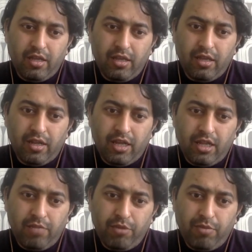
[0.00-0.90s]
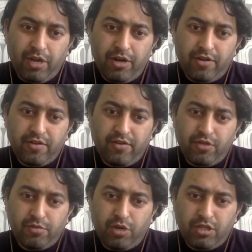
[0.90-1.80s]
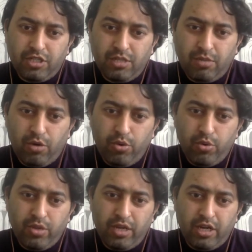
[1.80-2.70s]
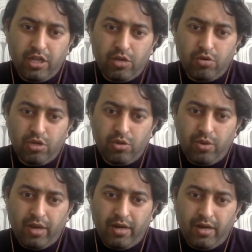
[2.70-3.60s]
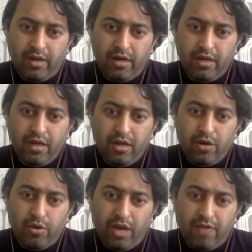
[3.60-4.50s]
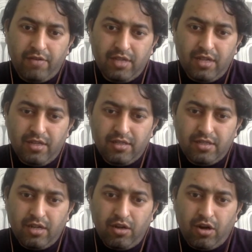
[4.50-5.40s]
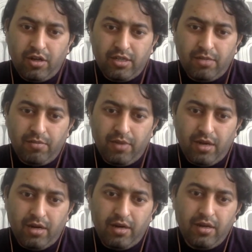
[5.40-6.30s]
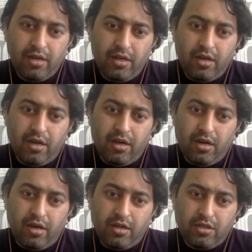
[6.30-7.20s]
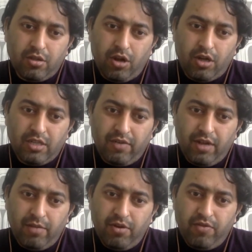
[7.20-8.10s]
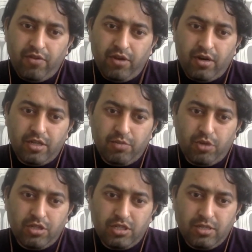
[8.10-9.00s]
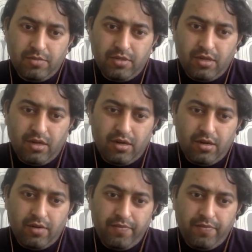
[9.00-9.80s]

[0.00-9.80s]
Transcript: in case some people are interested for sponsorship, how do they reach out to you? And do you have still got some slots available for sponsorships? Or